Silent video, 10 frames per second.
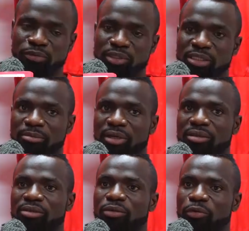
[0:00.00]
for
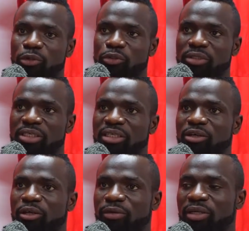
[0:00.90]
Simba, we also take the
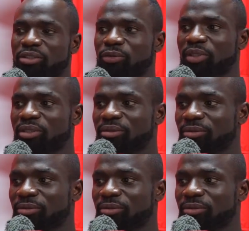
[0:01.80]
glory as well.